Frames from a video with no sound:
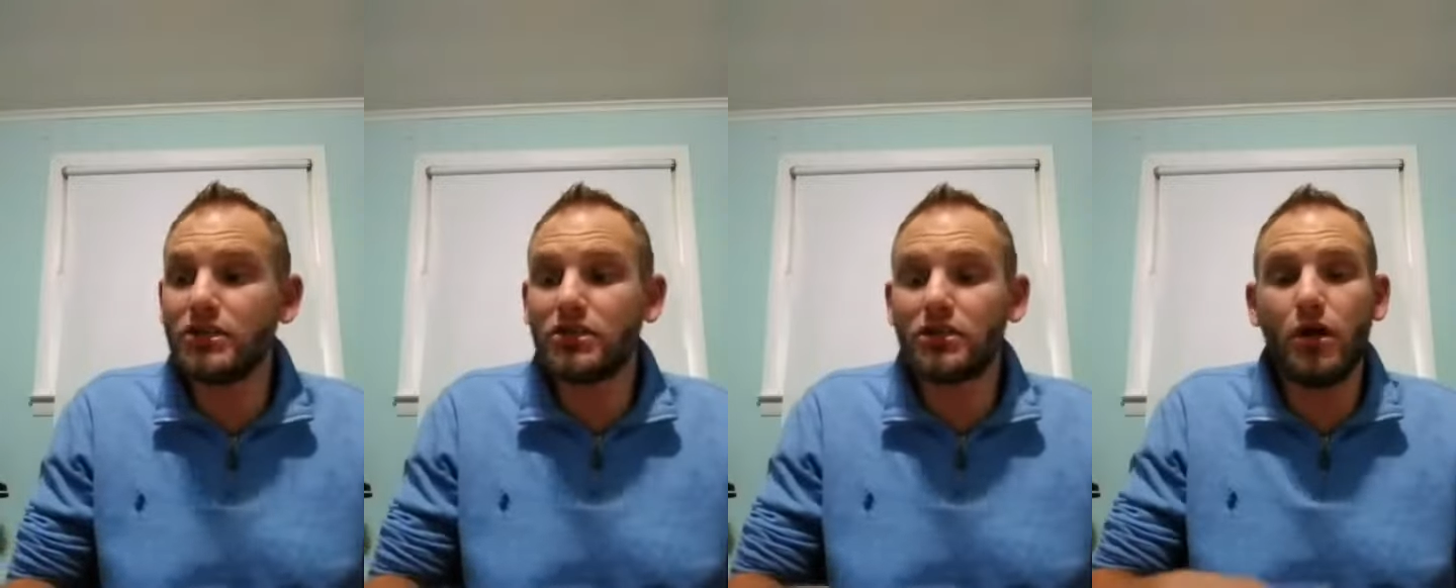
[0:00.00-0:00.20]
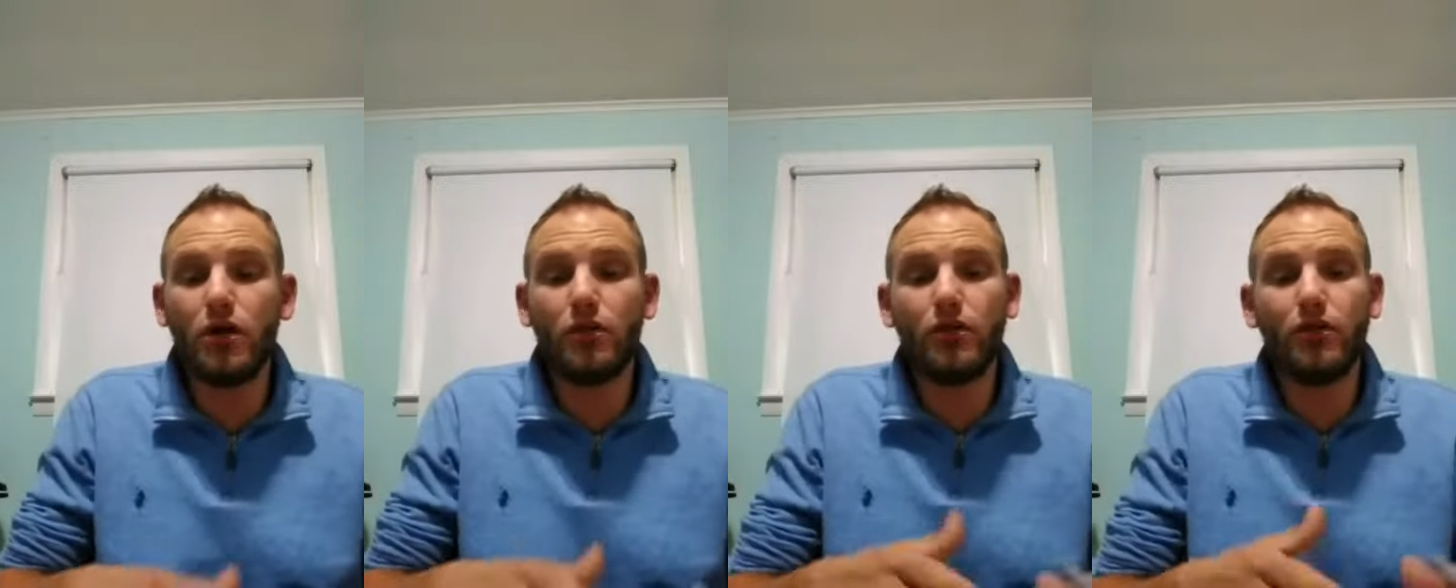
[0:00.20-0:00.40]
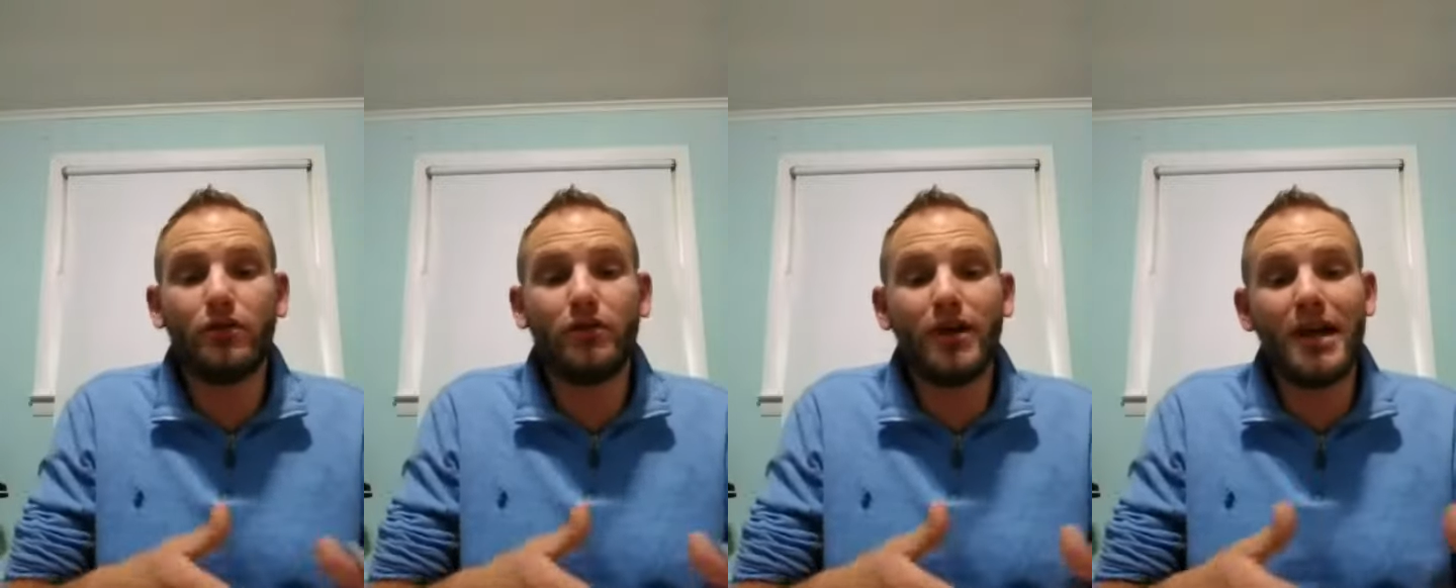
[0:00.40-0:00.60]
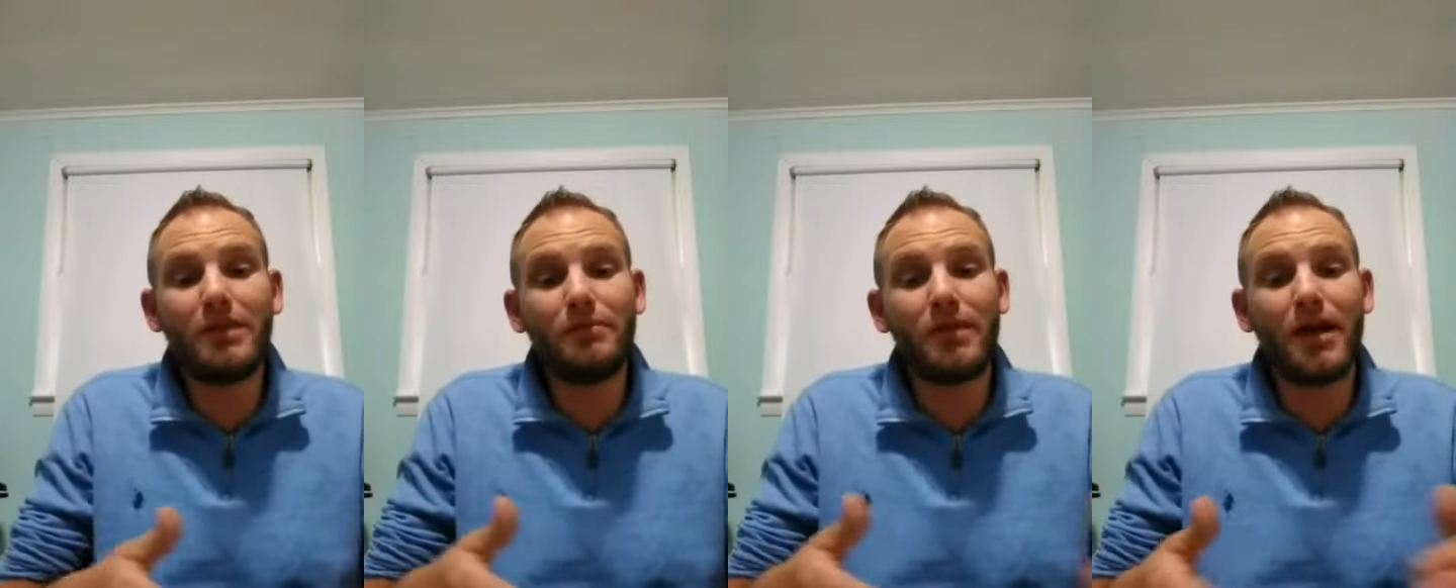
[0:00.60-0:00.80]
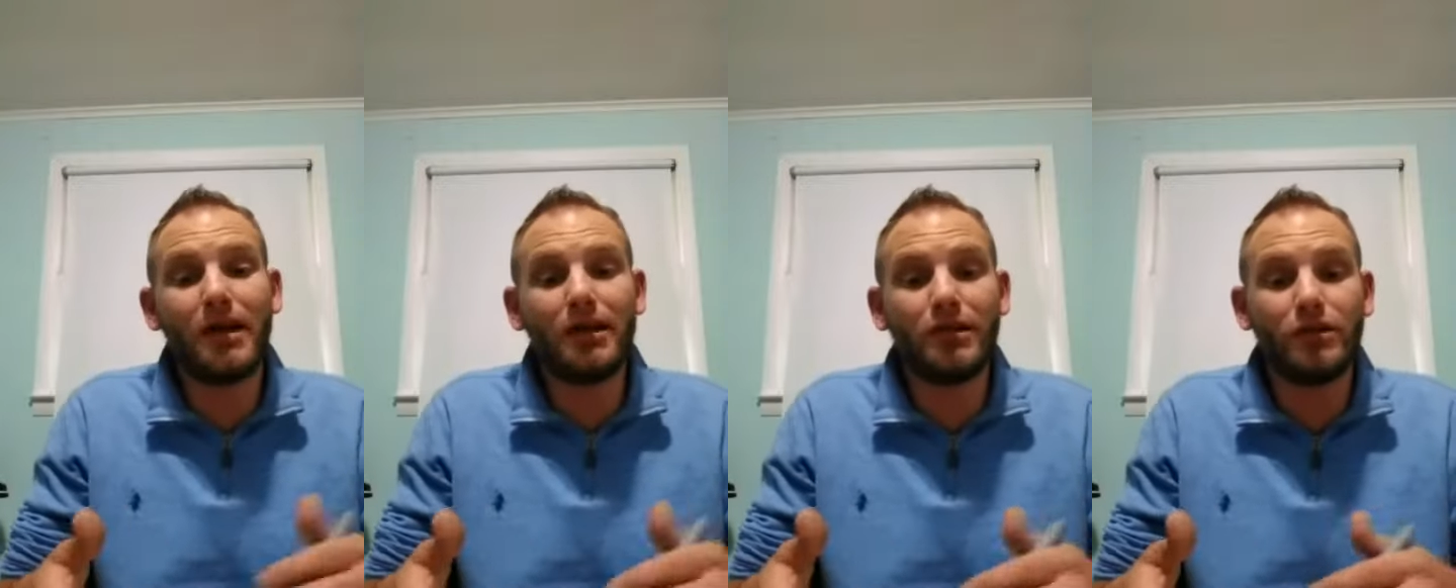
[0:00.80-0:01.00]
so the
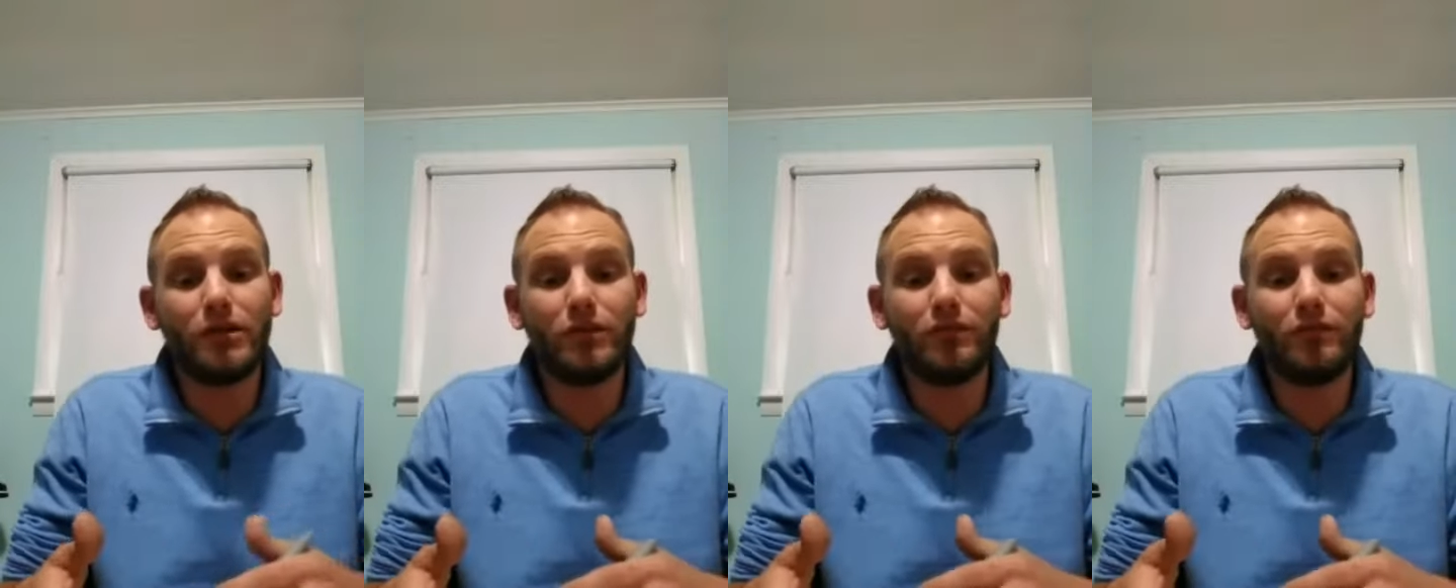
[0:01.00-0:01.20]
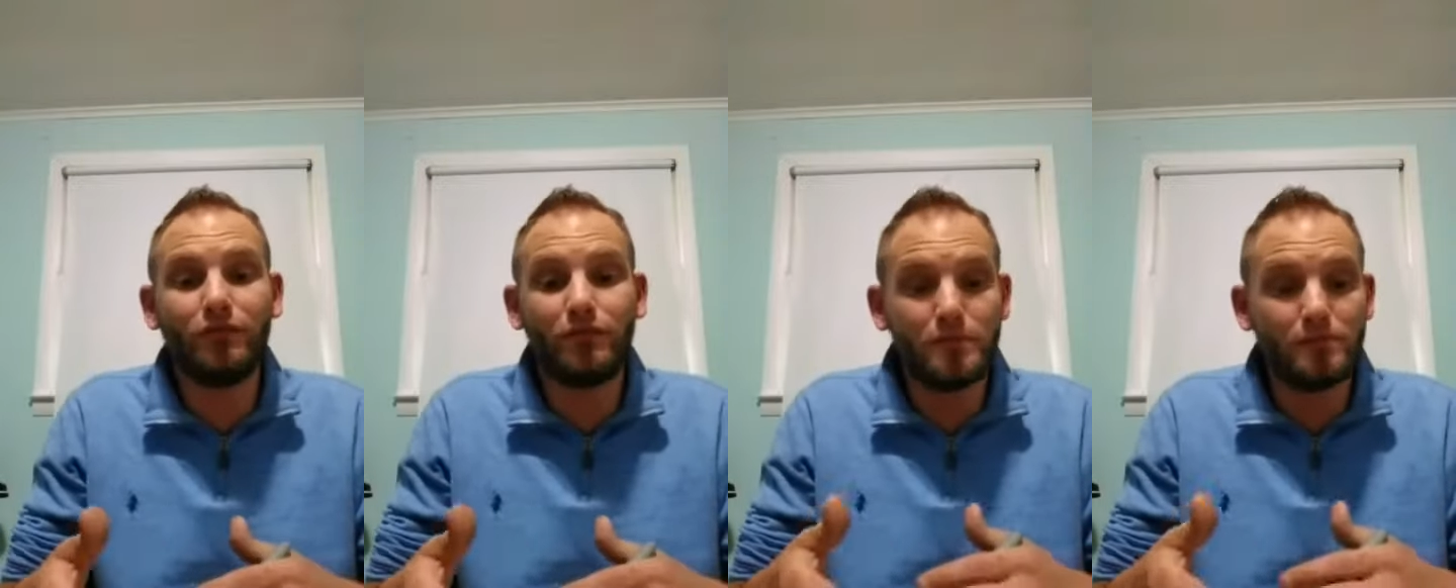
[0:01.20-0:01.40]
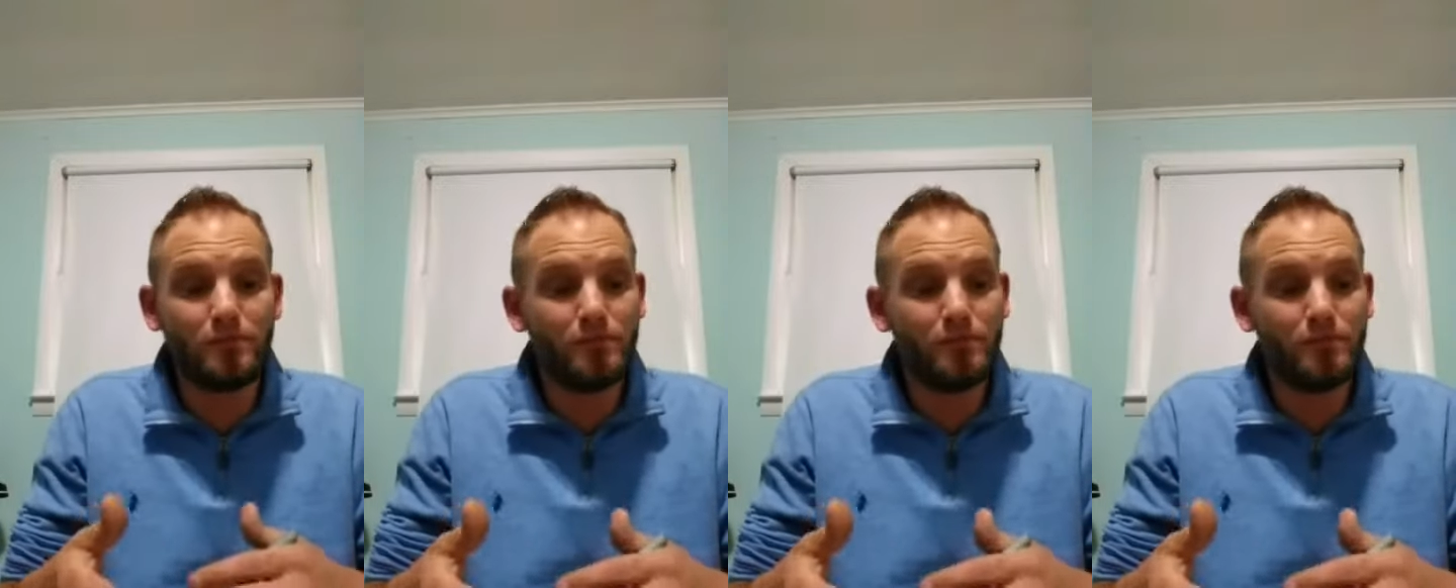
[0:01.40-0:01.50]
lane man could